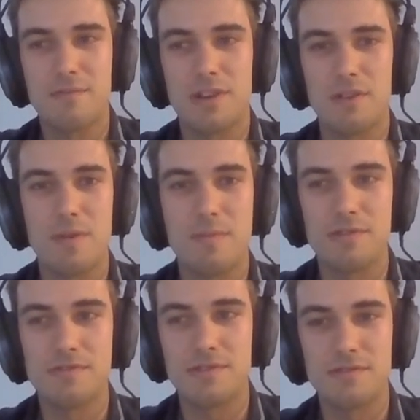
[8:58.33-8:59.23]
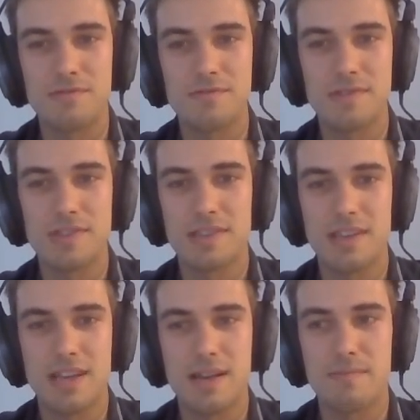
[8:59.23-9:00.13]
we build tools
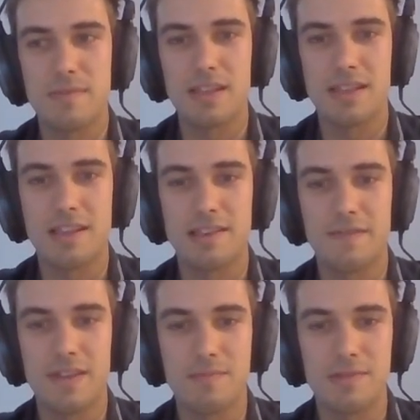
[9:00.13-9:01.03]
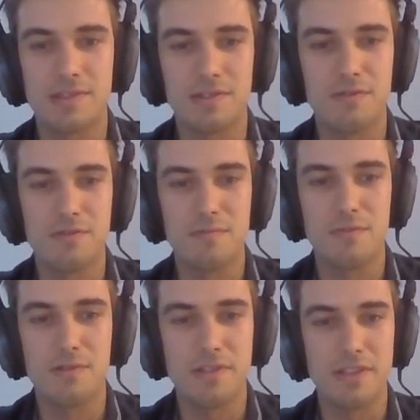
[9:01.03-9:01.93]
that let developers do
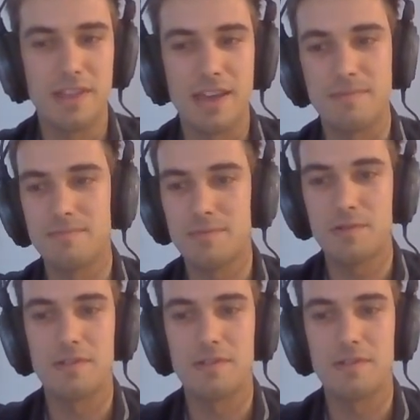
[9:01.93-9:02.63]
more than they could